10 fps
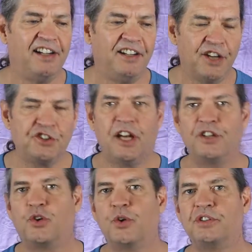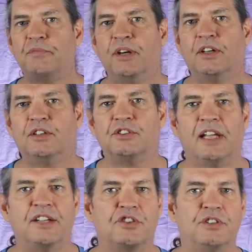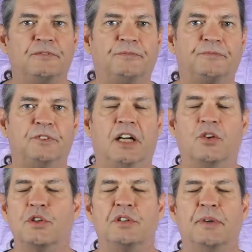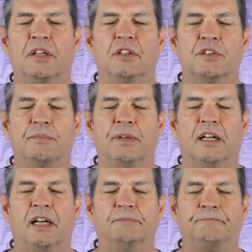Yesterday's Course in Miracles lesson, not Course in Miracles, but,